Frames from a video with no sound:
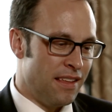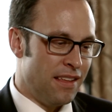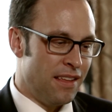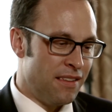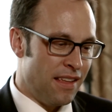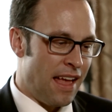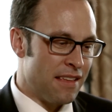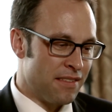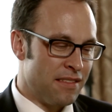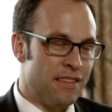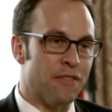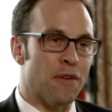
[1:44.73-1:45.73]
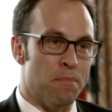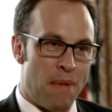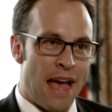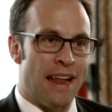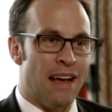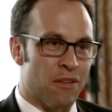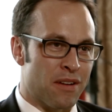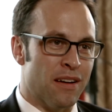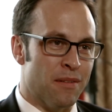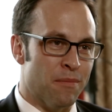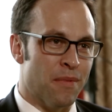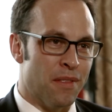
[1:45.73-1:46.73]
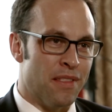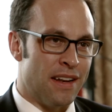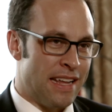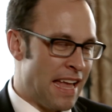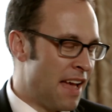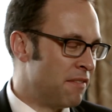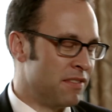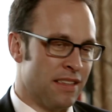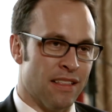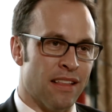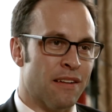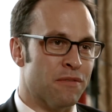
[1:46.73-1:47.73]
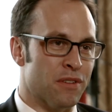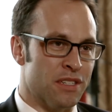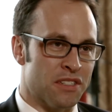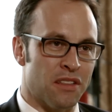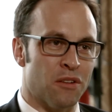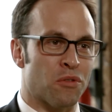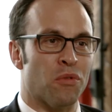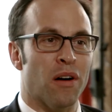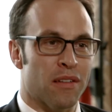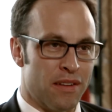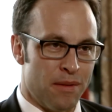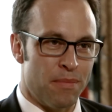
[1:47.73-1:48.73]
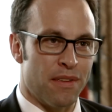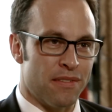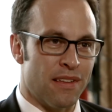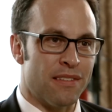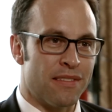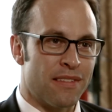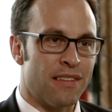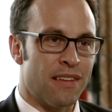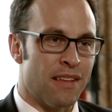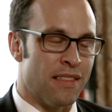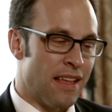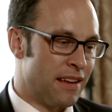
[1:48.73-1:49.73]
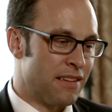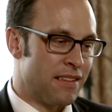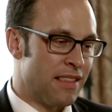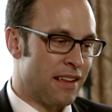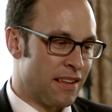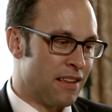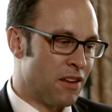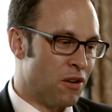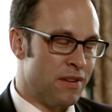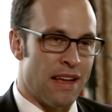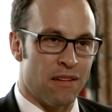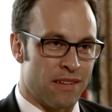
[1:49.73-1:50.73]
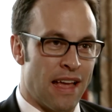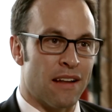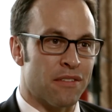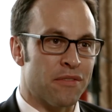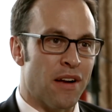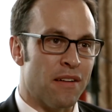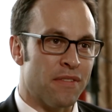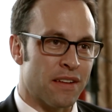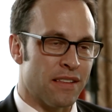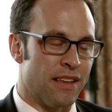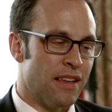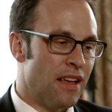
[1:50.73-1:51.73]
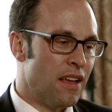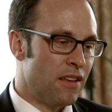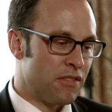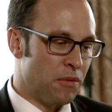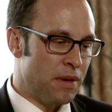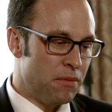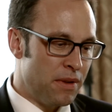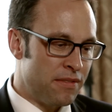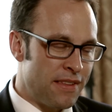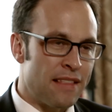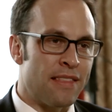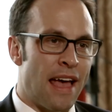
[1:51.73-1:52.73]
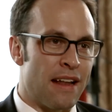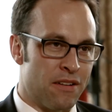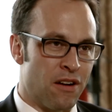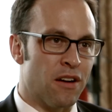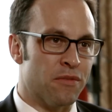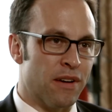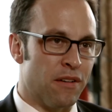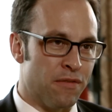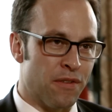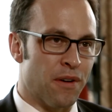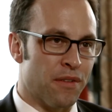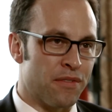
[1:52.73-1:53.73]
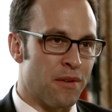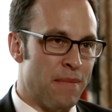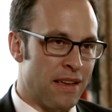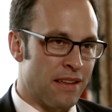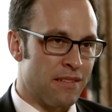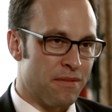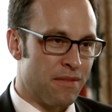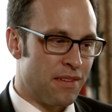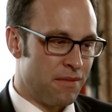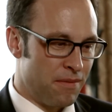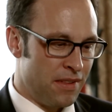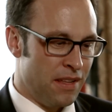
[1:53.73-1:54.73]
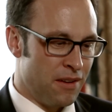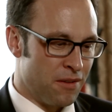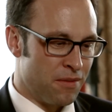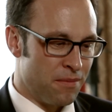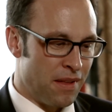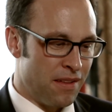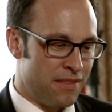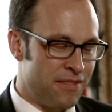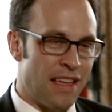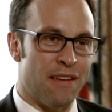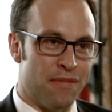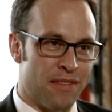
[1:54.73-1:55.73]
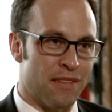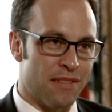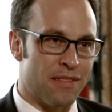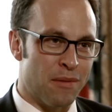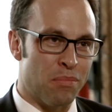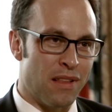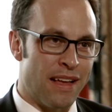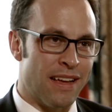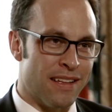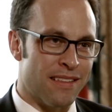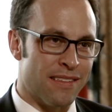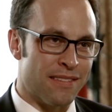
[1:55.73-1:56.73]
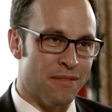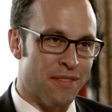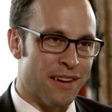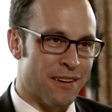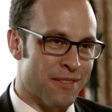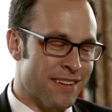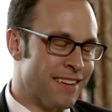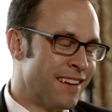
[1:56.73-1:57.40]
it has a different bad outcome than a heavily leveraged low quality business that can go down catastrophically. So we set that guardrail first to make it safe to play in this environment.